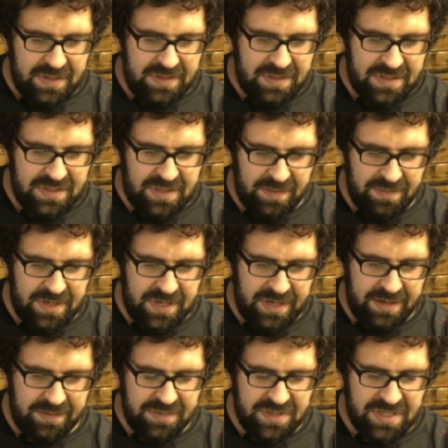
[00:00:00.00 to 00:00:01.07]

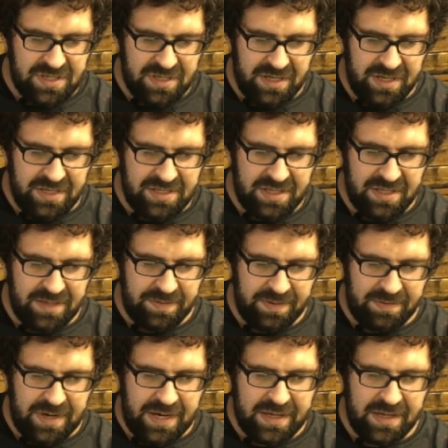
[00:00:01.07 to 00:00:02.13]
Sometimes cars end up
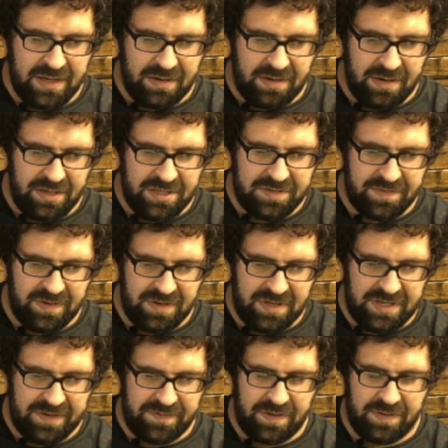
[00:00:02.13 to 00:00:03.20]
in wrecking yards for
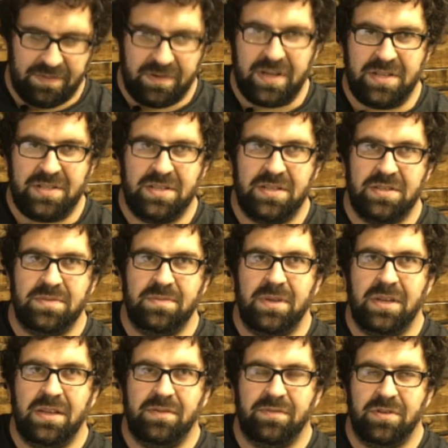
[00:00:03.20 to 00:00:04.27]
different reasons,
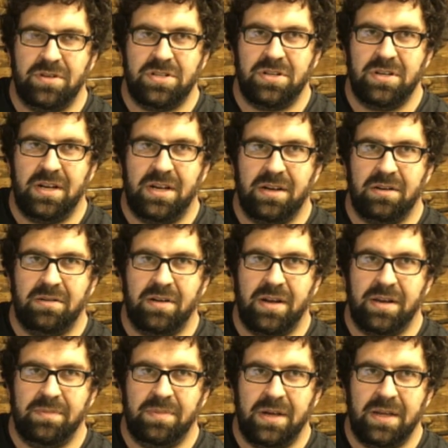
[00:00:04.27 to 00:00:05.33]
many of which are not
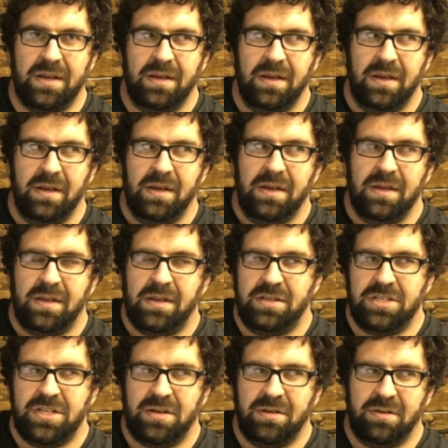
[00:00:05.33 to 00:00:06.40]
great, but you
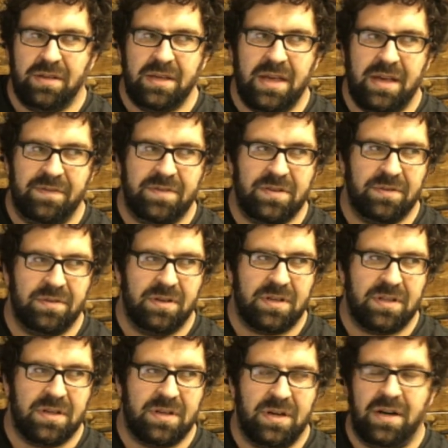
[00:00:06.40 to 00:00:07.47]
generally have to
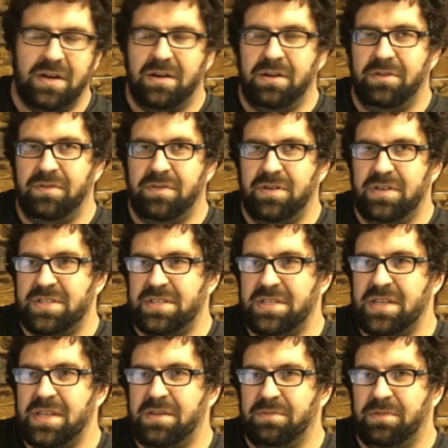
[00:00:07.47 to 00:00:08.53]
look the car over and
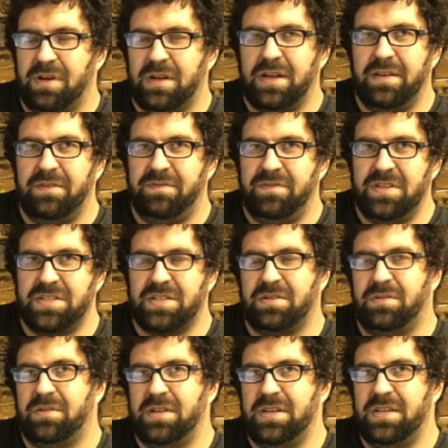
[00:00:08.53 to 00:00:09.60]
see what kind of
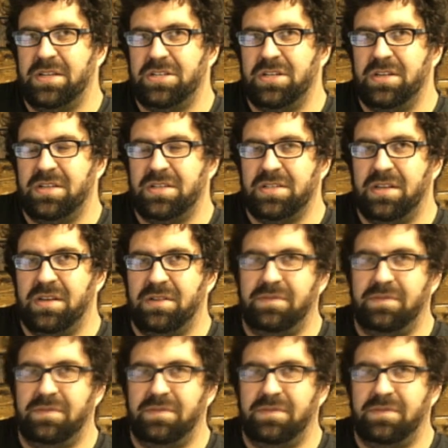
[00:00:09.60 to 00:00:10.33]
physical condition it's in.